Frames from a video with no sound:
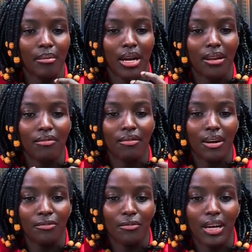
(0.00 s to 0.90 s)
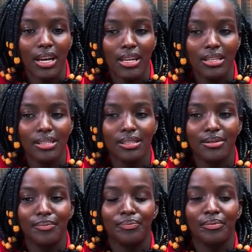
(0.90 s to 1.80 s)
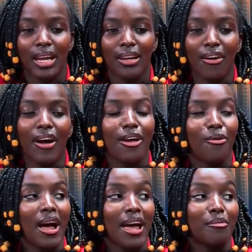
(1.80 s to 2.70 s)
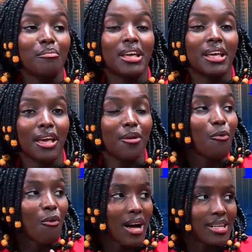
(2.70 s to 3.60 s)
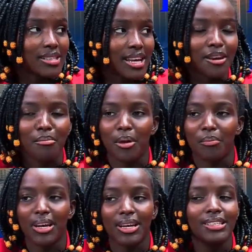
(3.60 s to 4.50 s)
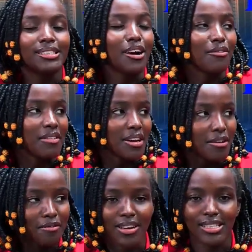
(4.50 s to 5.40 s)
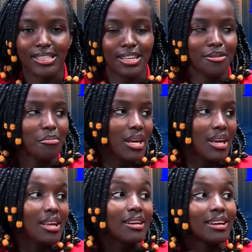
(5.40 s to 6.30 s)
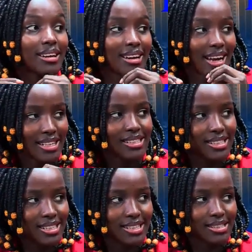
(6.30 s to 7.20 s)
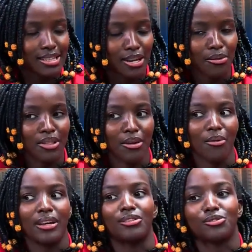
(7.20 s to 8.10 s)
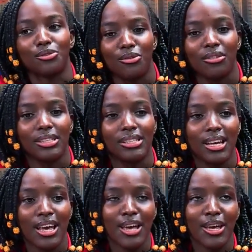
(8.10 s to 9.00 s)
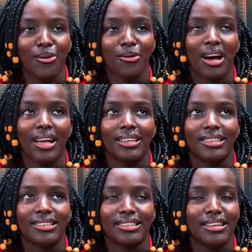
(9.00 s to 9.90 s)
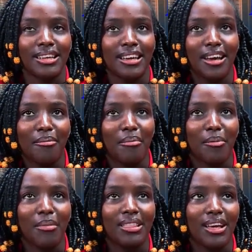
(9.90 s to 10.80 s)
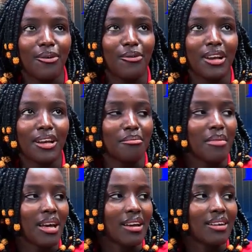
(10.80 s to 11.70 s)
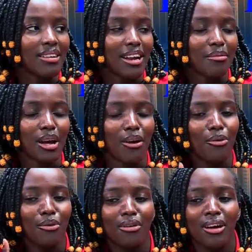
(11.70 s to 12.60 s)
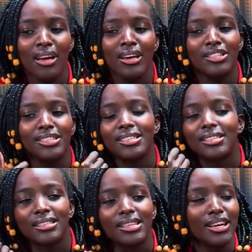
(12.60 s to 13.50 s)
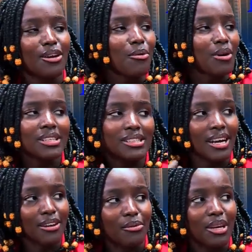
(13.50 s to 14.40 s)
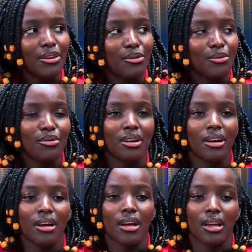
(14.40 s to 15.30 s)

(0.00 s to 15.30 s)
My liver failed. Now I became worse, and my parents have never seen me in crisis. Now they were shocked. You can hear my mother calling my grandma, oh, she's sick, what can we do?